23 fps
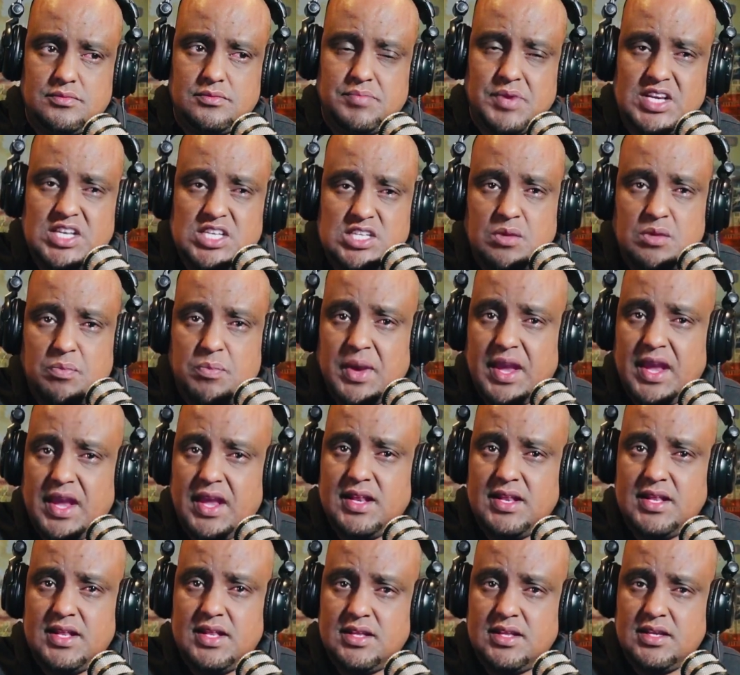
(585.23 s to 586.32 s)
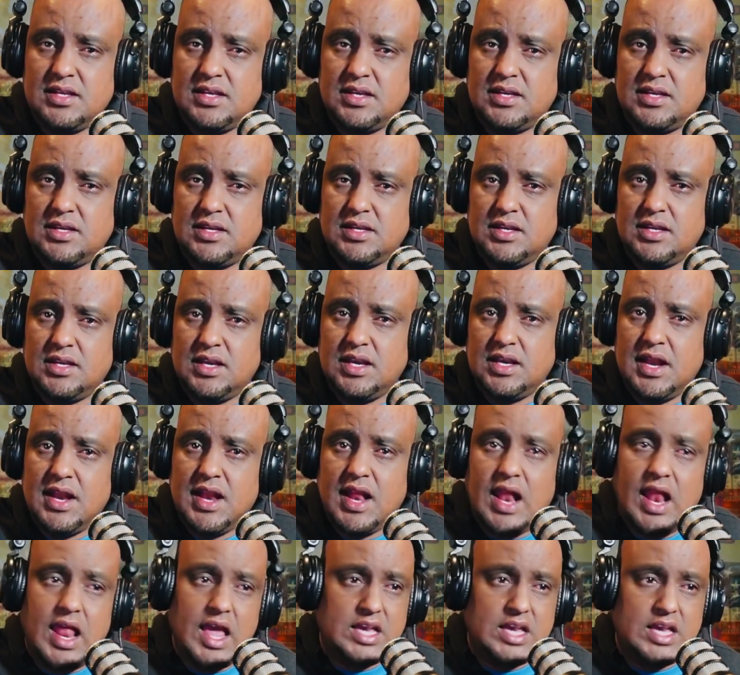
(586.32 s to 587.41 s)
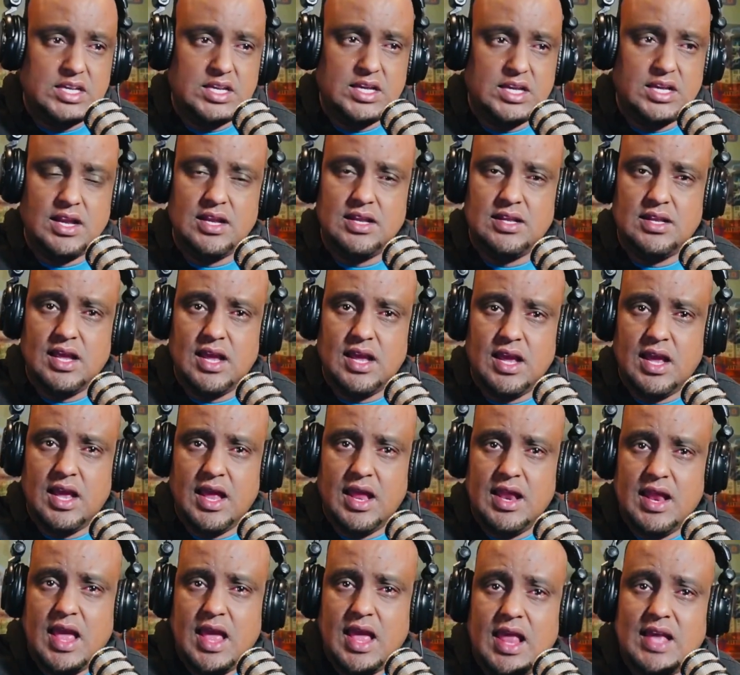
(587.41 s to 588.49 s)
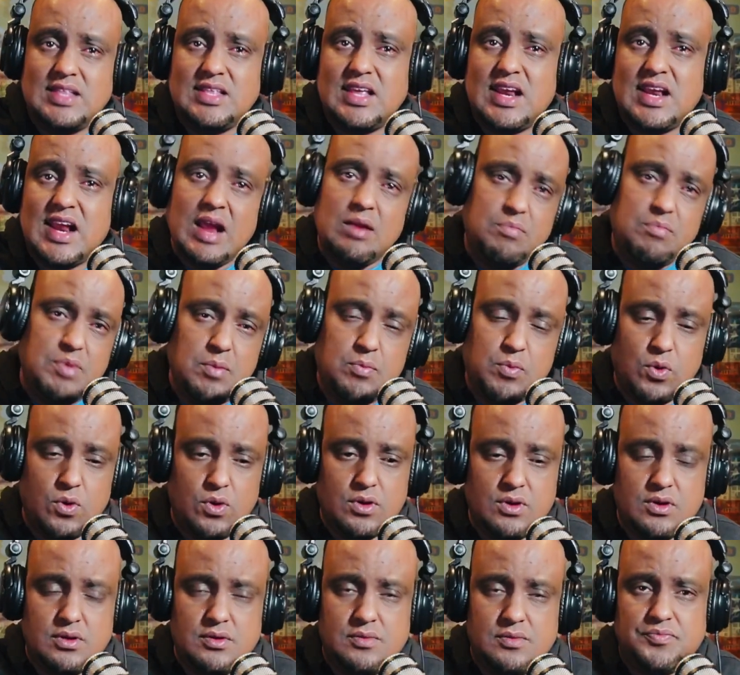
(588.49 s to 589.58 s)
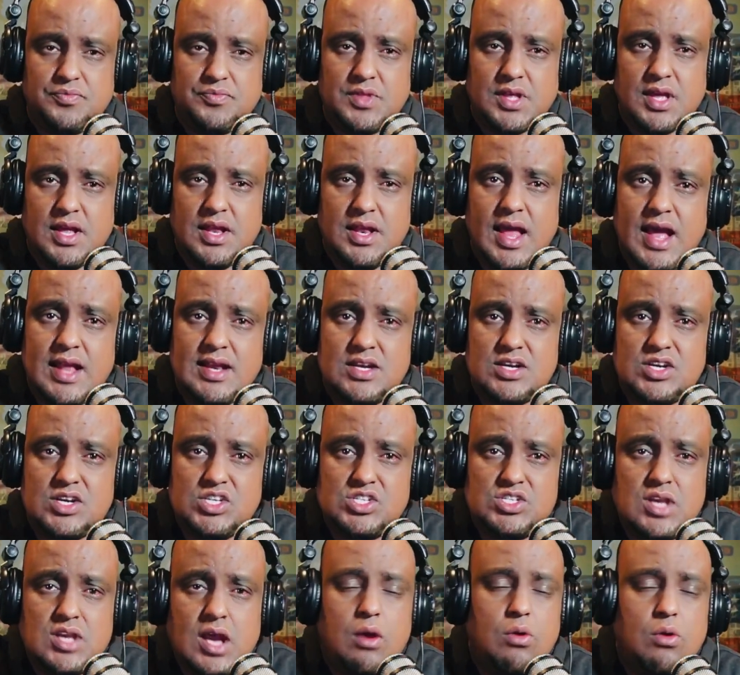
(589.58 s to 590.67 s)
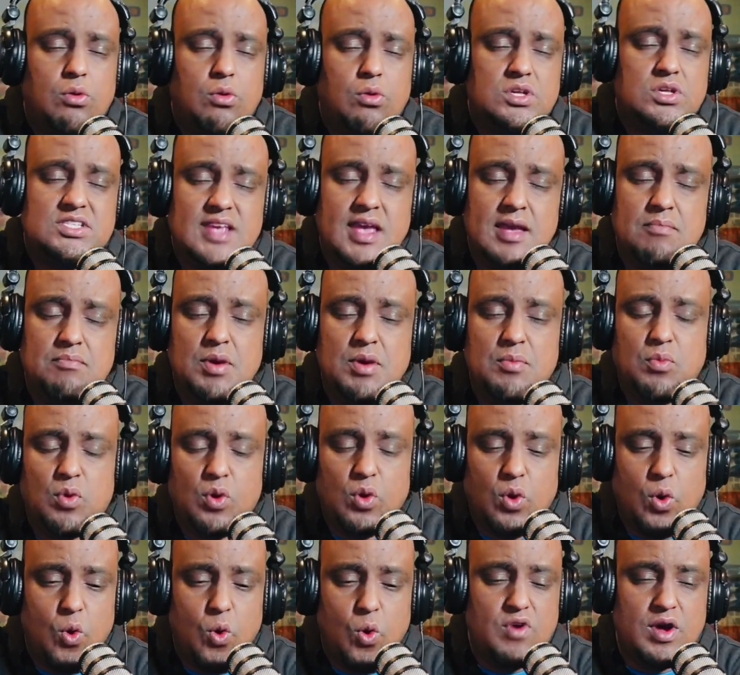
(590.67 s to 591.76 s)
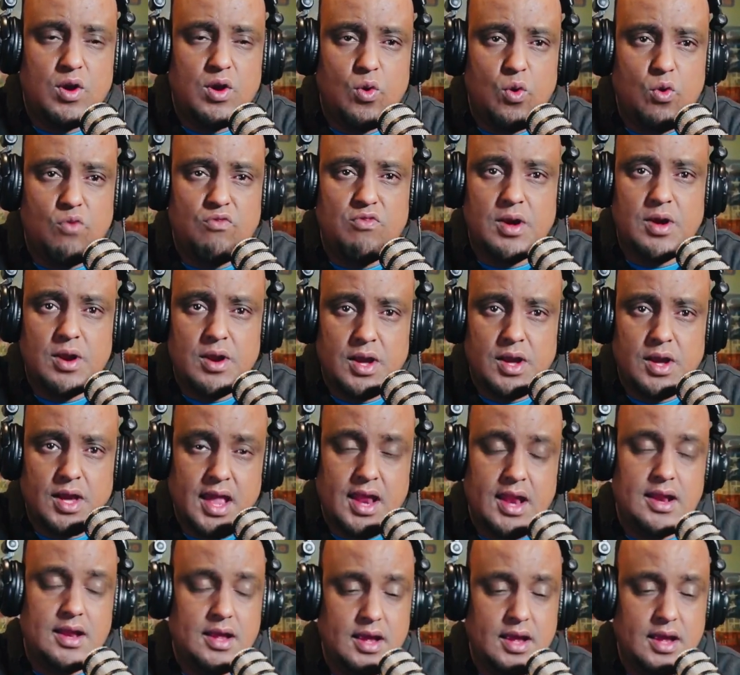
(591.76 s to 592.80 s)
participate in an election and elect the right people, not recycle the same people over and over again.